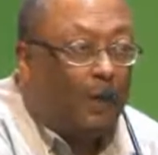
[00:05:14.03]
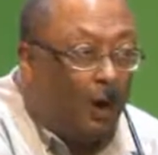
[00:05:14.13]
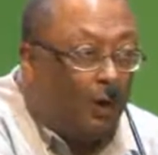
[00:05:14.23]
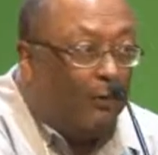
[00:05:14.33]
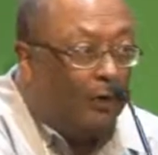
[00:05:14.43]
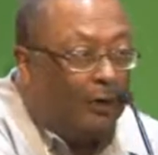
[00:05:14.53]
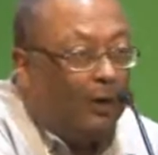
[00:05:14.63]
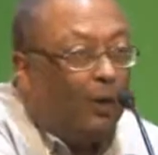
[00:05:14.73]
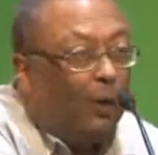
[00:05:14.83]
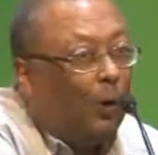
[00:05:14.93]
However,
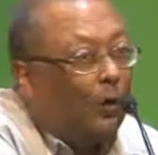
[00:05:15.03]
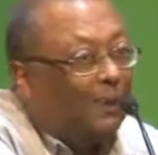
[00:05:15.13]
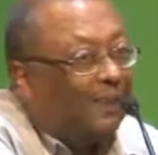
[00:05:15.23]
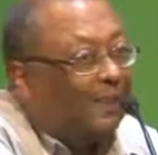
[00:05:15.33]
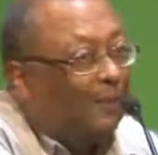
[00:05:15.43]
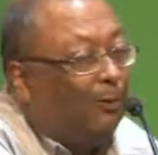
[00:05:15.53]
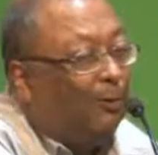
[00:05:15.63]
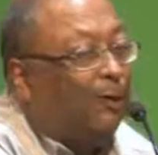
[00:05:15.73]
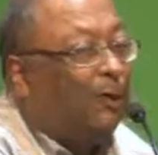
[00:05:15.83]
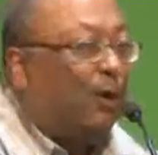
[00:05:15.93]
all these
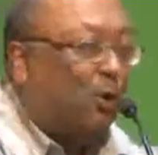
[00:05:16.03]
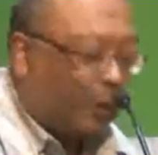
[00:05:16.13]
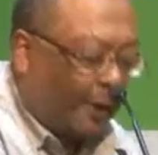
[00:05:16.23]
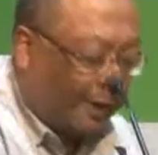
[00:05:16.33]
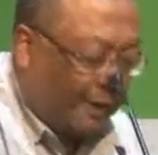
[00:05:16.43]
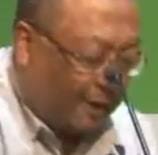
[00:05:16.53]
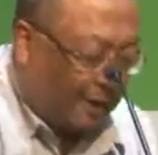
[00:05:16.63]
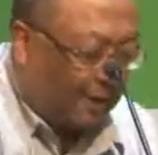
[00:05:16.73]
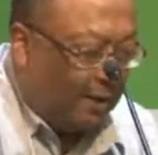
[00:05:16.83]
technologies are outside India.